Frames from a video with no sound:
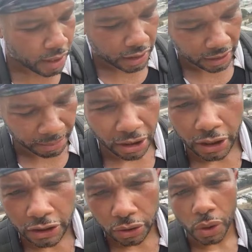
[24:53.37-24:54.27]
she be
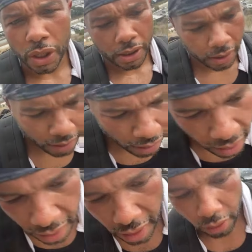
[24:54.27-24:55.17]
looking too.
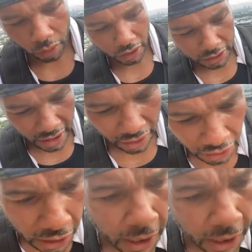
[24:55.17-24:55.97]
We look together.